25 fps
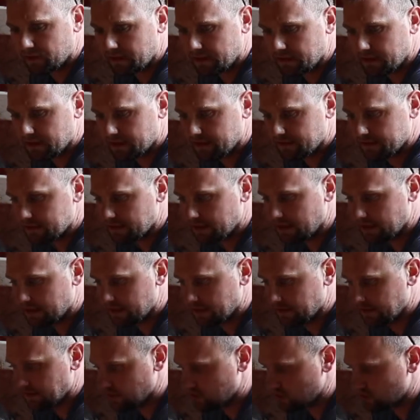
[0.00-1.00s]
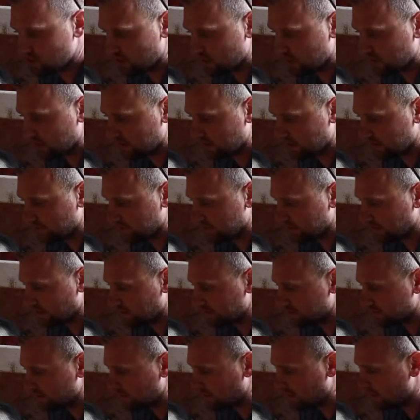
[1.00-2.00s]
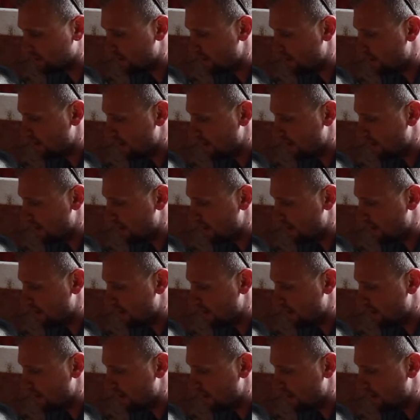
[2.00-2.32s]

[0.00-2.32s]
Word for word: they get shot a couple times here,